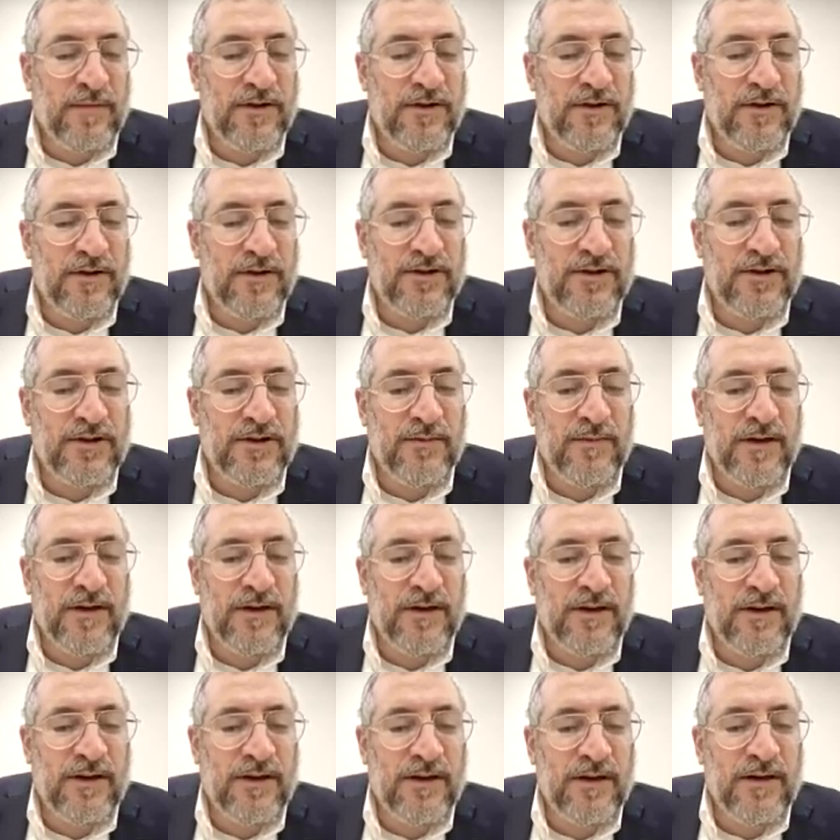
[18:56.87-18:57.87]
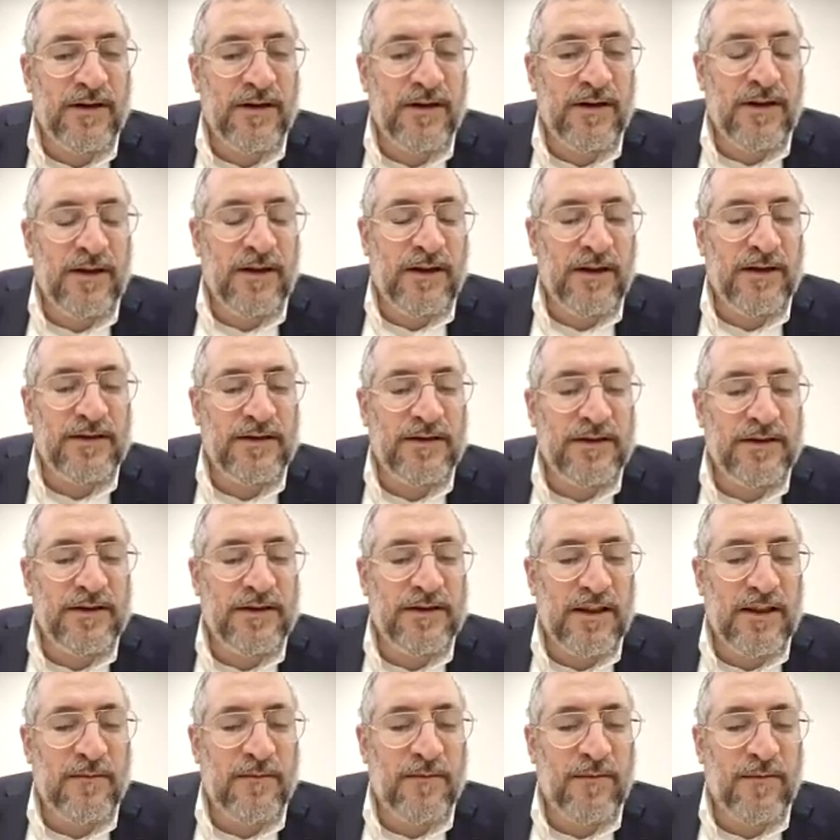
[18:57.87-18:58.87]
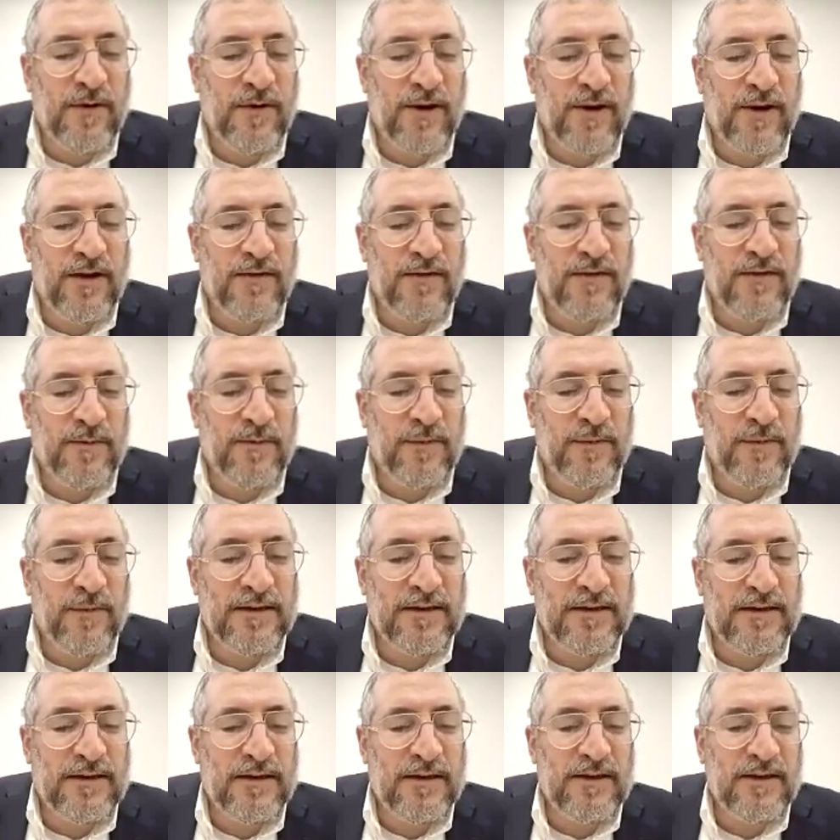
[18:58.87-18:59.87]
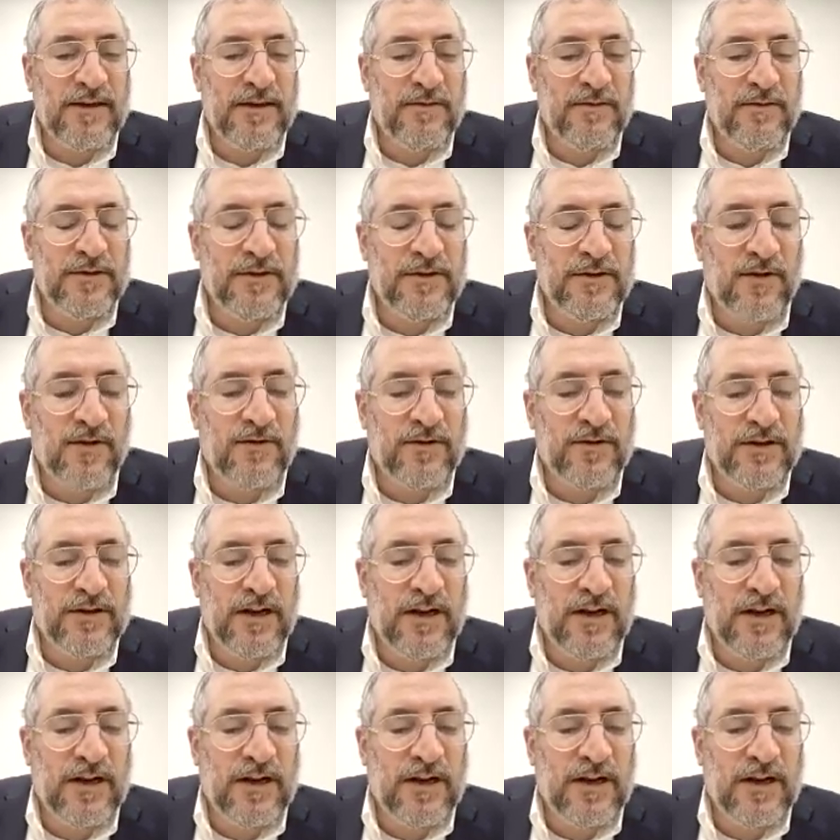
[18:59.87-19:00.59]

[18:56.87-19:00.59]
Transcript: David killed the Plishtim and he sent them away from Gas.